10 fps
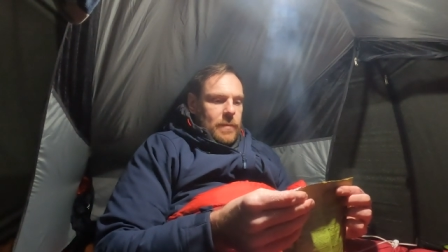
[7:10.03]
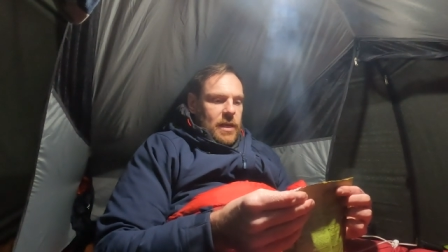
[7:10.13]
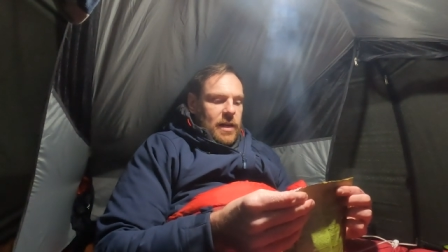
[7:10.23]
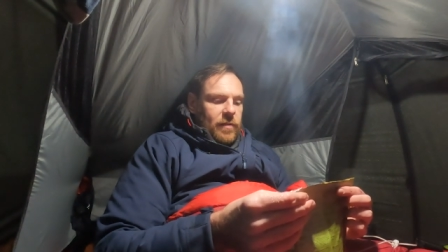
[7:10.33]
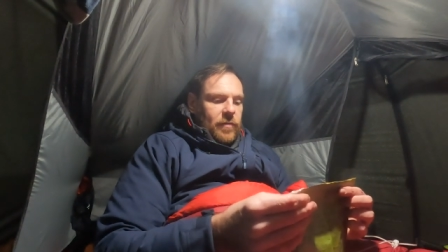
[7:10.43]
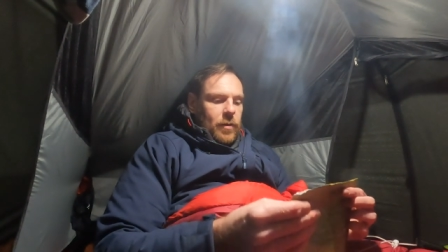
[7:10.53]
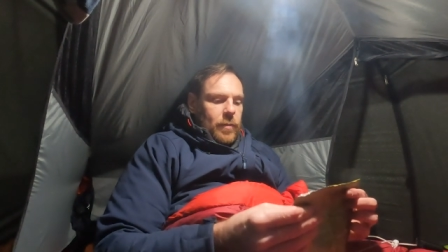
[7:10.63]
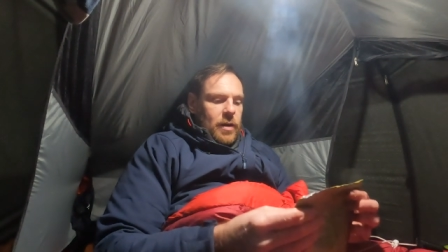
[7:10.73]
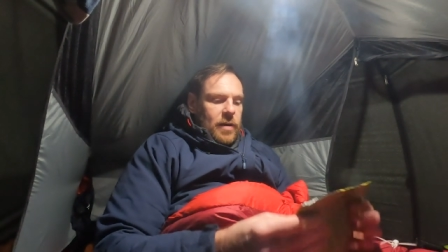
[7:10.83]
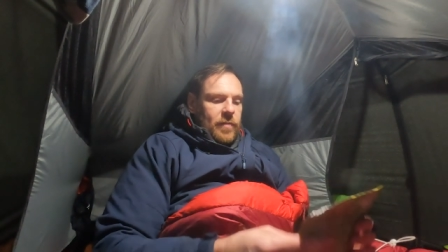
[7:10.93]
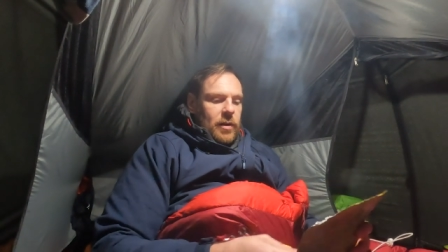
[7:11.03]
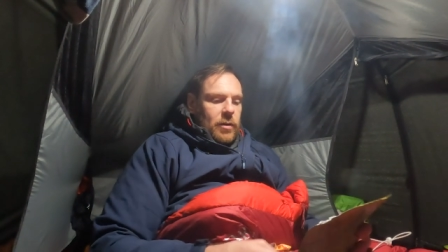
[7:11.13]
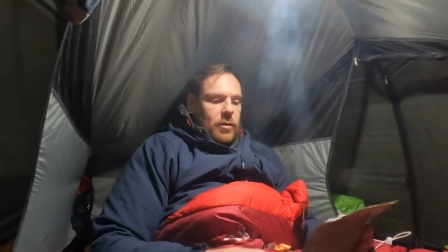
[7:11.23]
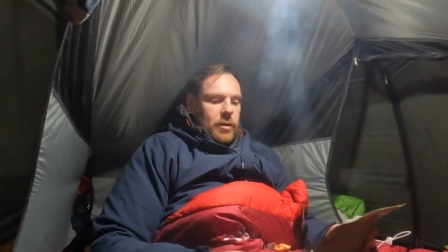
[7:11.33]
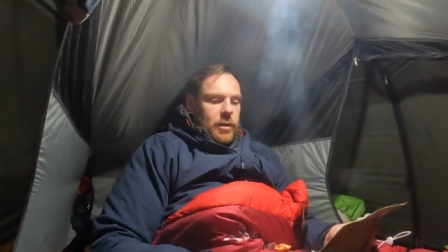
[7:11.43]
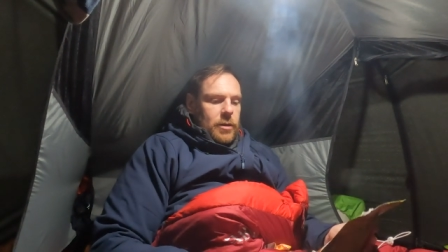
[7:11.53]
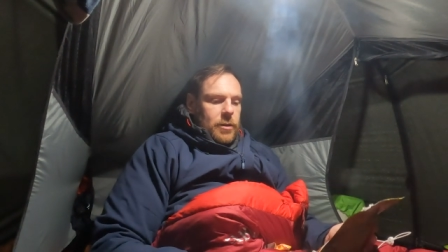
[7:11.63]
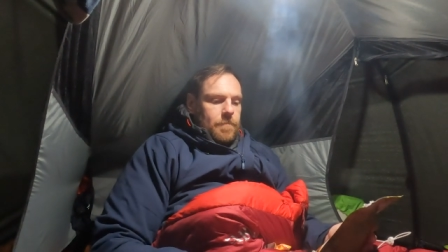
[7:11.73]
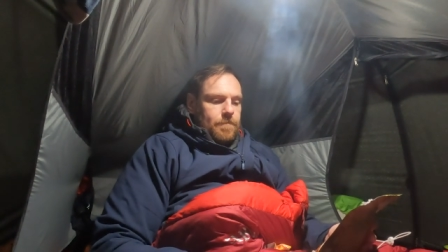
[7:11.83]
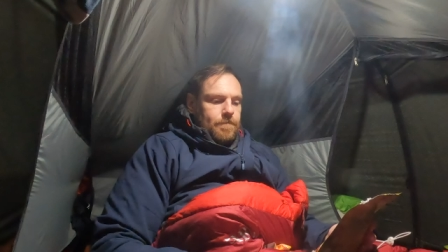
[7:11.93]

you can't fault me on having a go, can you?